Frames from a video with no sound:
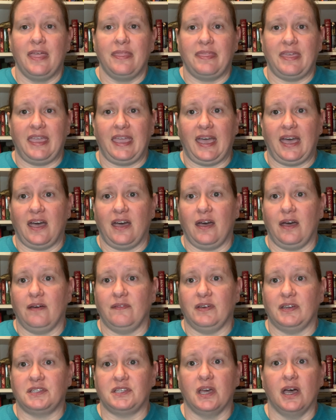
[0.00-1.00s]
they have
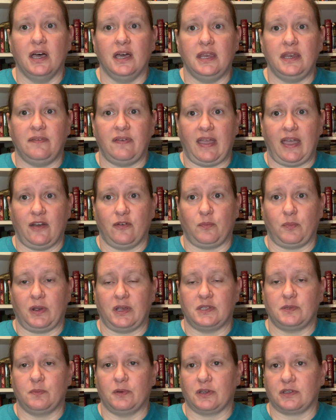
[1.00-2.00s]
a ton of
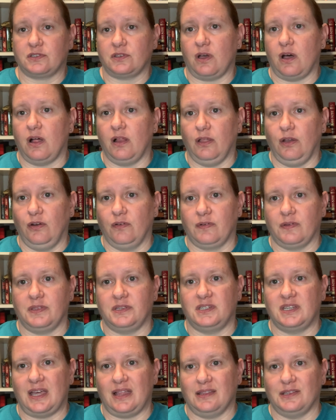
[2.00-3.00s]
half-price books all over the
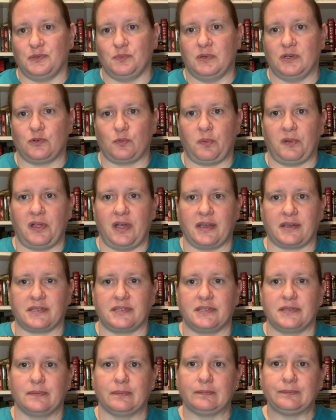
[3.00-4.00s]
Dallas Metroplex.